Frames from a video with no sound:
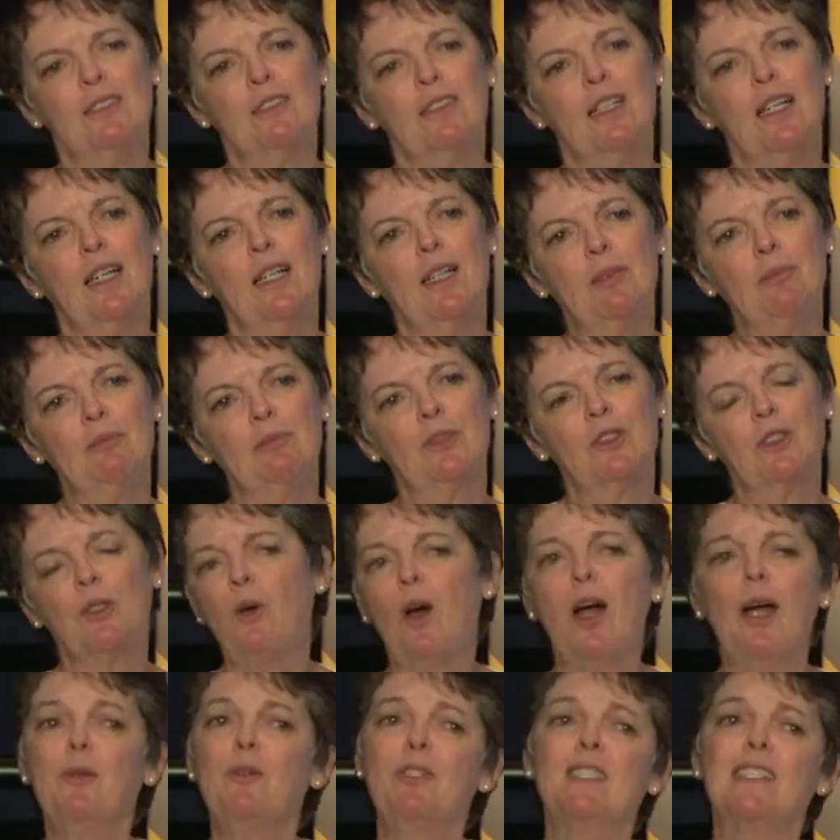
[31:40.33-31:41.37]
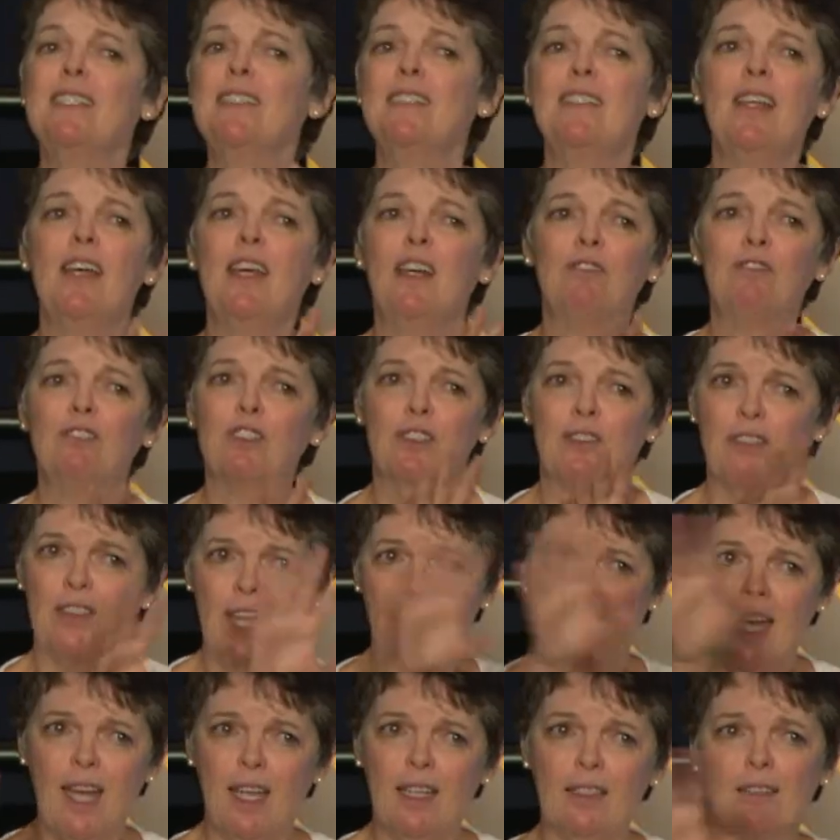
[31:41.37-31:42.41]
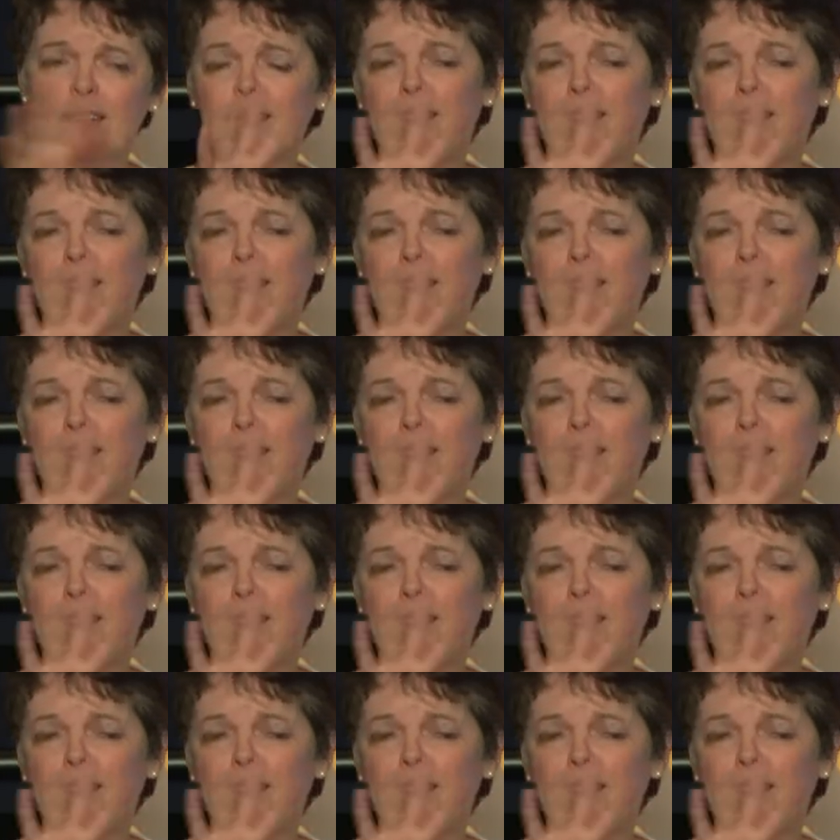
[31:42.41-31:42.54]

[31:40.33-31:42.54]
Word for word: Um, so I was never that,